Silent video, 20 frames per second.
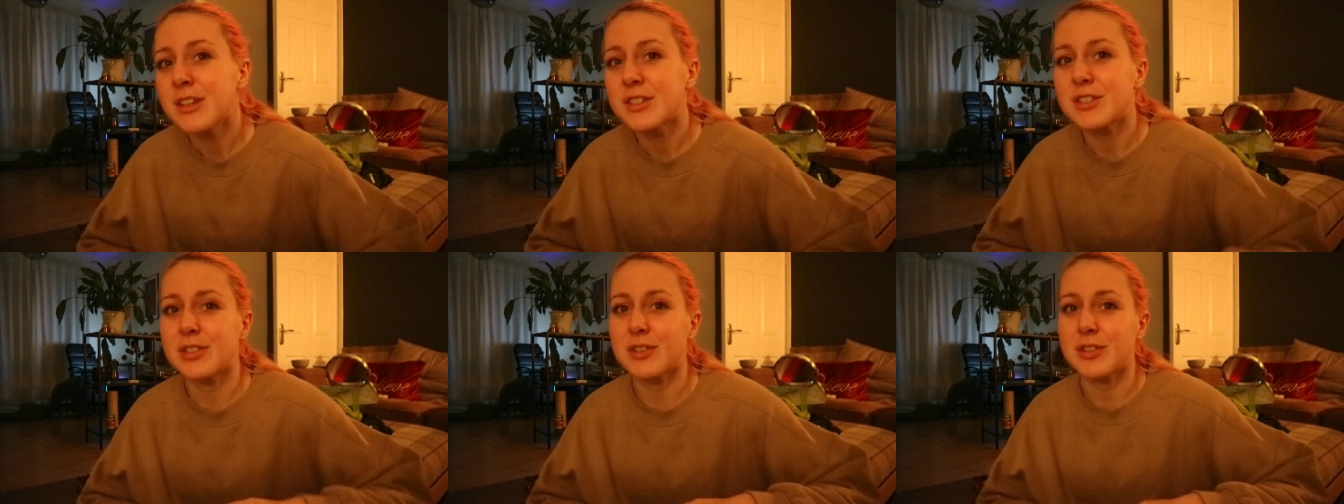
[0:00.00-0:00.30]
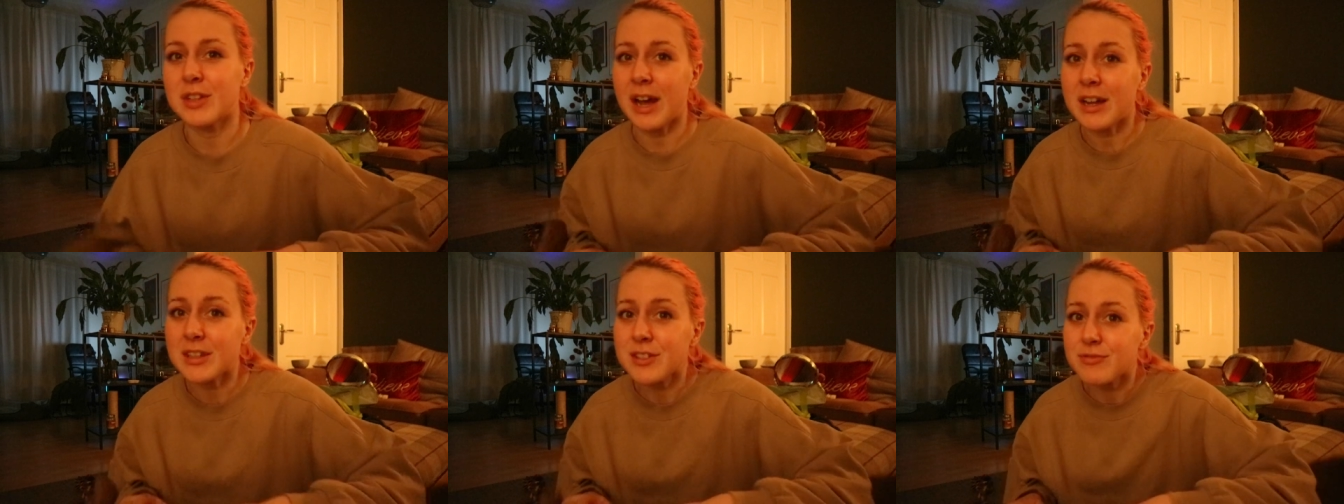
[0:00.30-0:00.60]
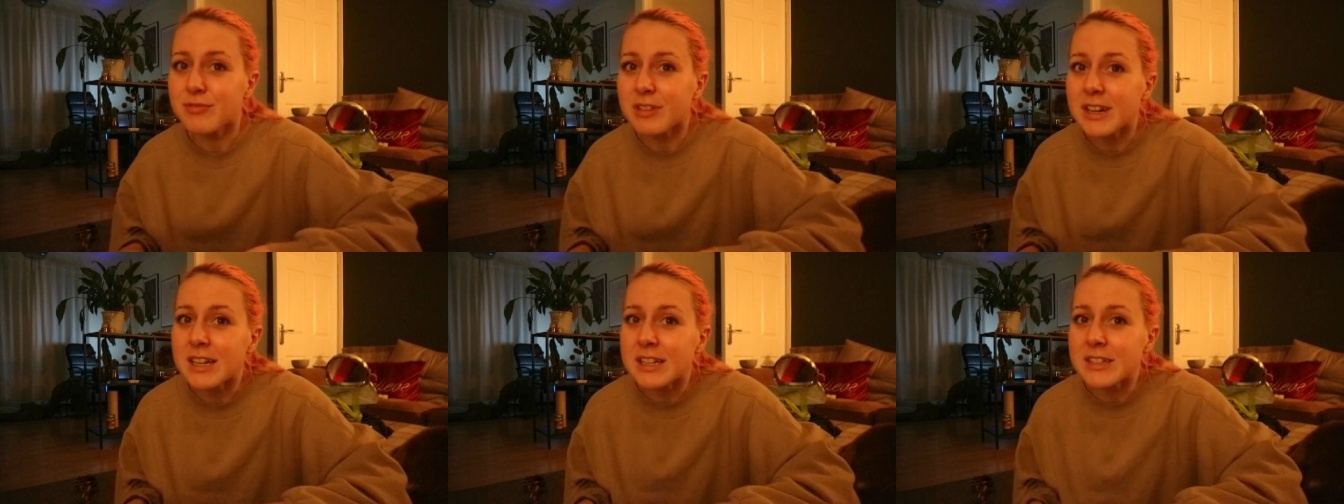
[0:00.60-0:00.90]
so
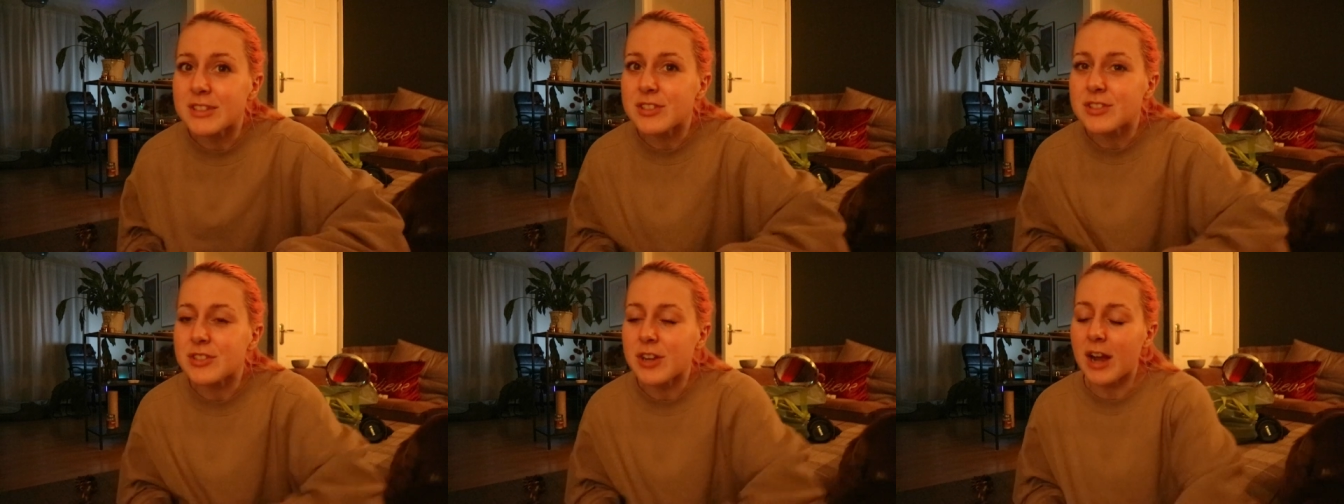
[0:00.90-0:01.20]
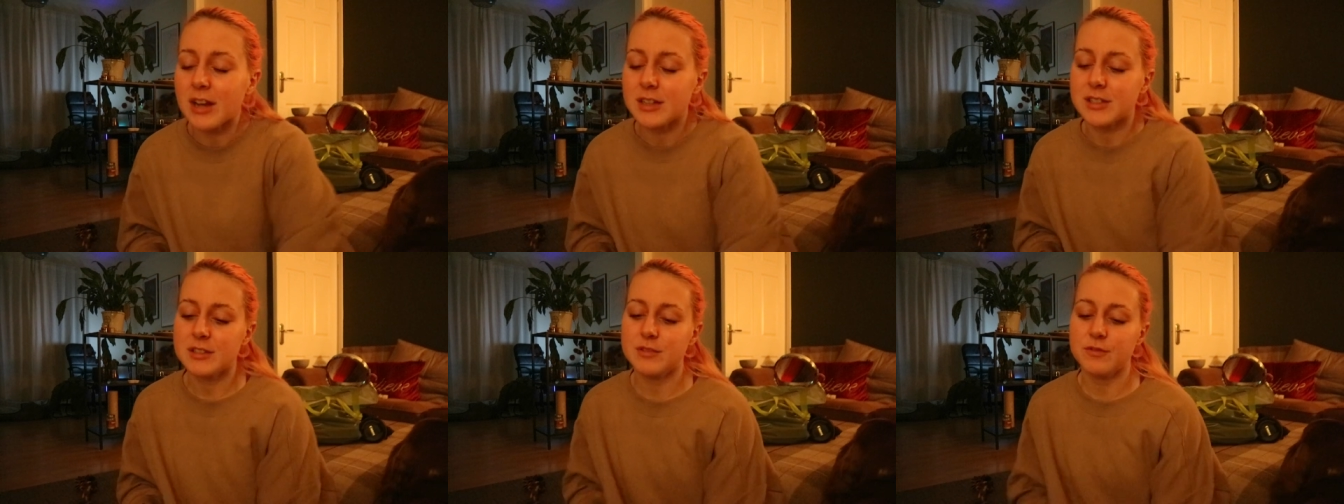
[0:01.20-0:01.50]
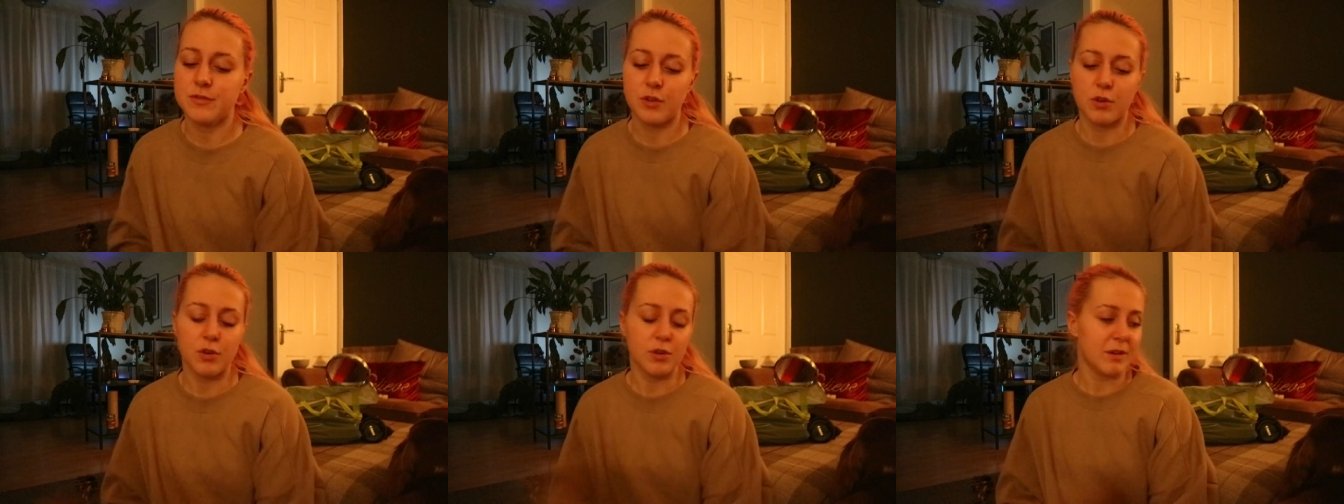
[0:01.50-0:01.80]
that's really a
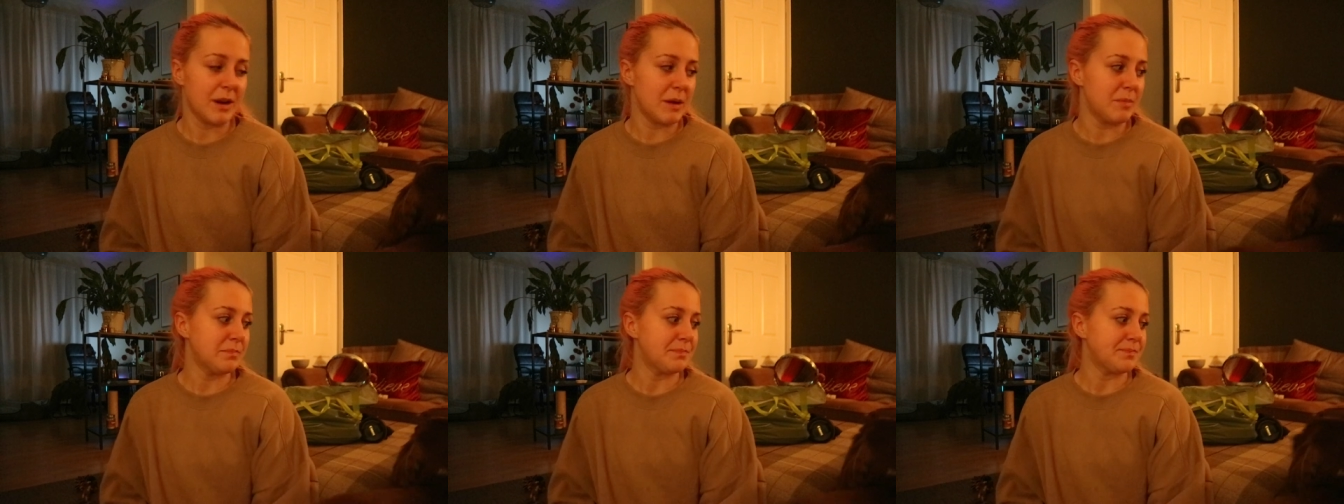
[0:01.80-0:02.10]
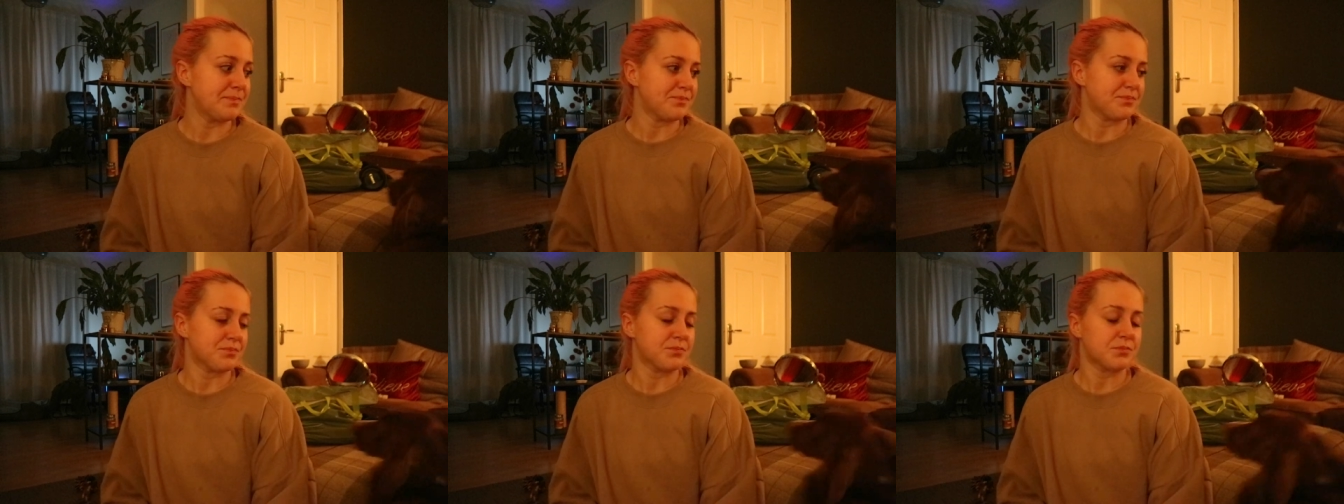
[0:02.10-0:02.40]
distraction for him.